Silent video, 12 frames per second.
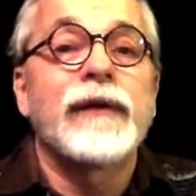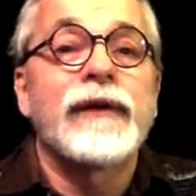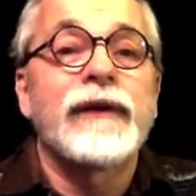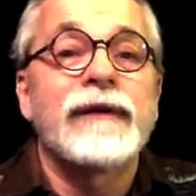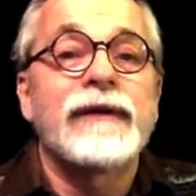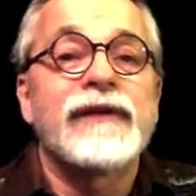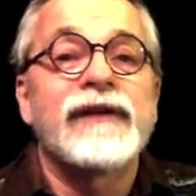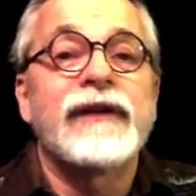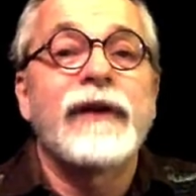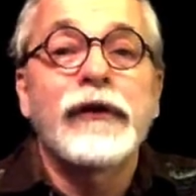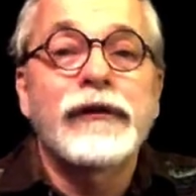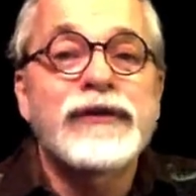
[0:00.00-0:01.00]
There is an
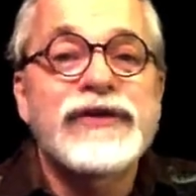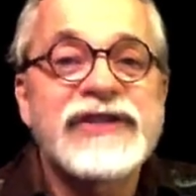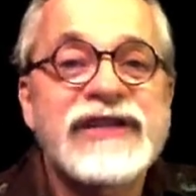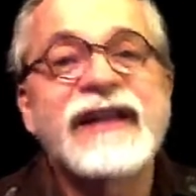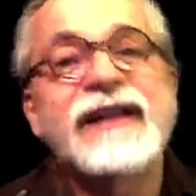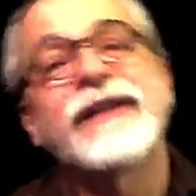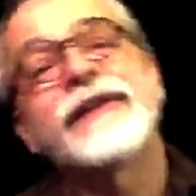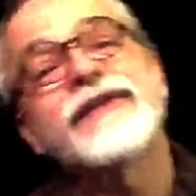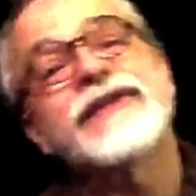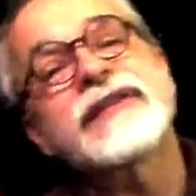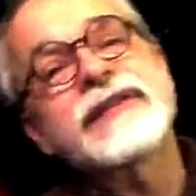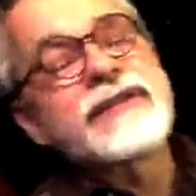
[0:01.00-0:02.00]
altered scale.
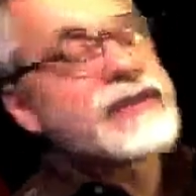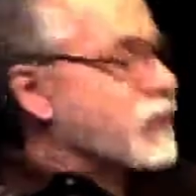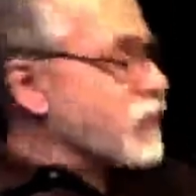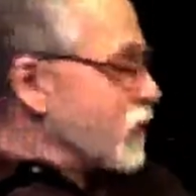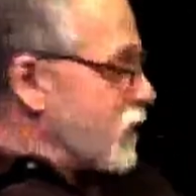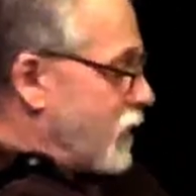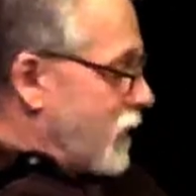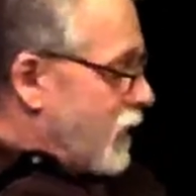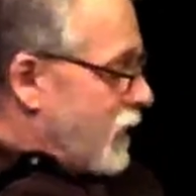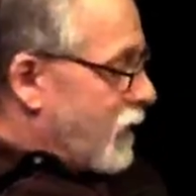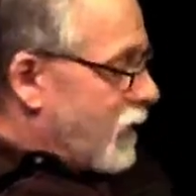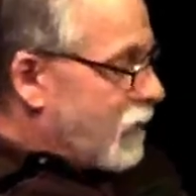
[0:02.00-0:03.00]
There's good
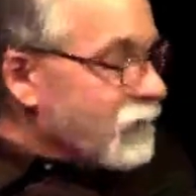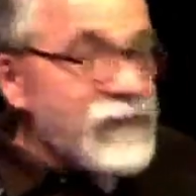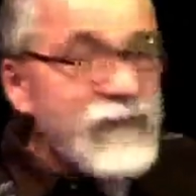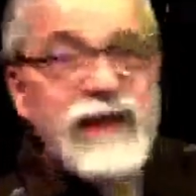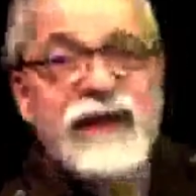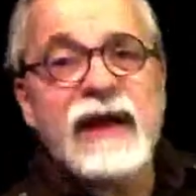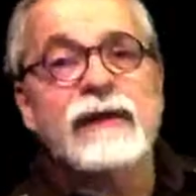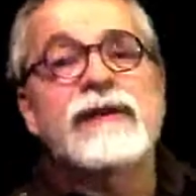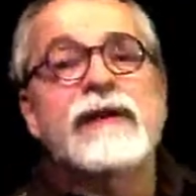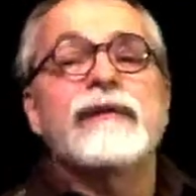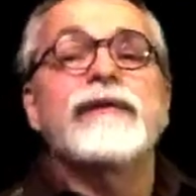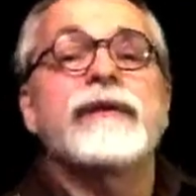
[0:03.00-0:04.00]
meat out
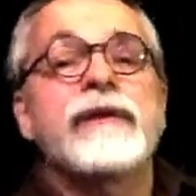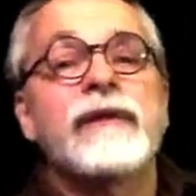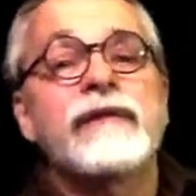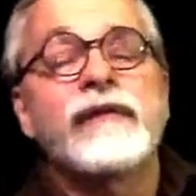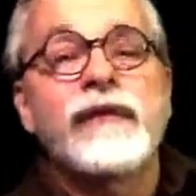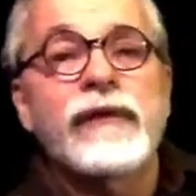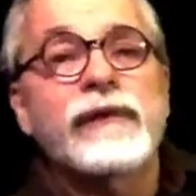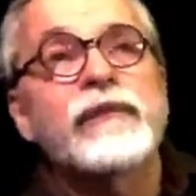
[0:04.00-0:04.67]
there for